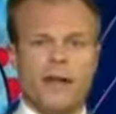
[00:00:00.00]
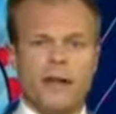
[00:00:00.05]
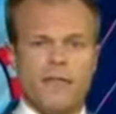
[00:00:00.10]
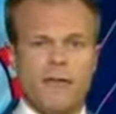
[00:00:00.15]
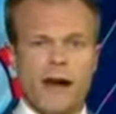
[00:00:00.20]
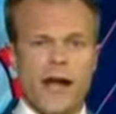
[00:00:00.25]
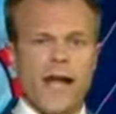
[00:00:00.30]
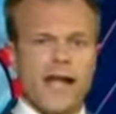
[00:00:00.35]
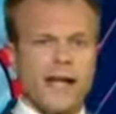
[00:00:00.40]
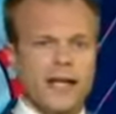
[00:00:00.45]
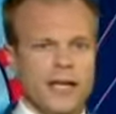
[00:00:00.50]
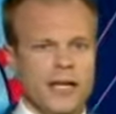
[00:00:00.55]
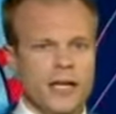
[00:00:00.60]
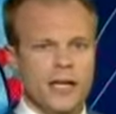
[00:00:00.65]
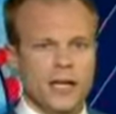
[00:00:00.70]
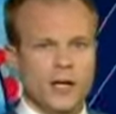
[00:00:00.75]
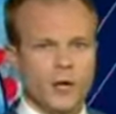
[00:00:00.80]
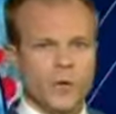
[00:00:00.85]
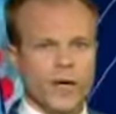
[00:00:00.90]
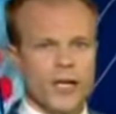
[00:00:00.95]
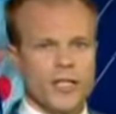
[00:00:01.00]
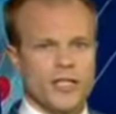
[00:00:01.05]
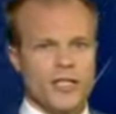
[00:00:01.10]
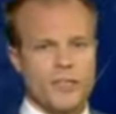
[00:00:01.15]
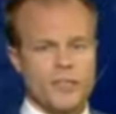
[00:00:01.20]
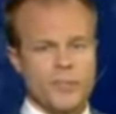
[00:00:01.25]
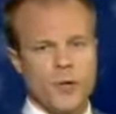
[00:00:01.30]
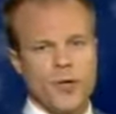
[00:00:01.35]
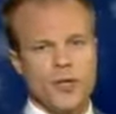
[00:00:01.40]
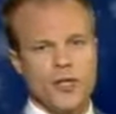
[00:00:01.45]
rain, which is
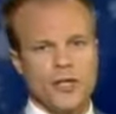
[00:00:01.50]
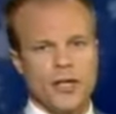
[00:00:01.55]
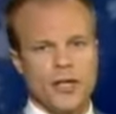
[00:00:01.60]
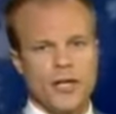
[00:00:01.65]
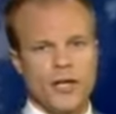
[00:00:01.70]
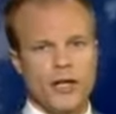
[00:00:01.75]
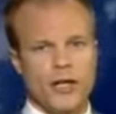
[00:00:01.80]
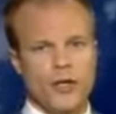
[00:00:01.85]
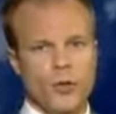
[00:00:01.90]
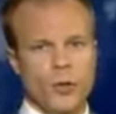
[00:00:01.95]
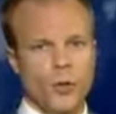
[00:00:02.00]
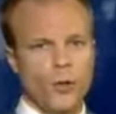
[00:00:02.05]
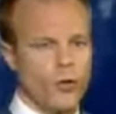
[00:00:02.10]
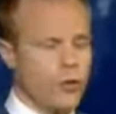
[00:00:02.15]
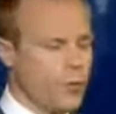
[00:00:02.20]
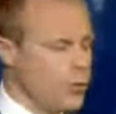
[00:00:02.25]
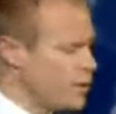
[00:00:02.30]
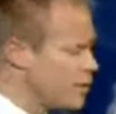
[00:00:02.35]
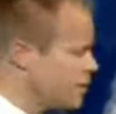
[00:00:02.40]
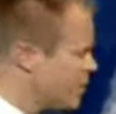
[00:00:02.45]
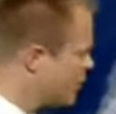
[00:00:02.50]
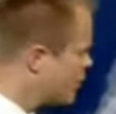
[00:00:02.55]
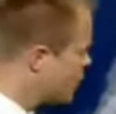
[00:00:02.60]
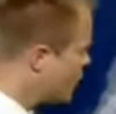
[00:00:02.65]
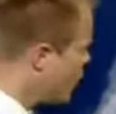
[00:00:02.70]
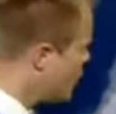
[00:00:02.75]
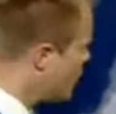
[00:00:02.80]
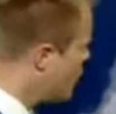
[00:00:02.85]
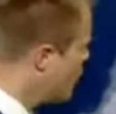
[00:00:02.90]
pushing northward. So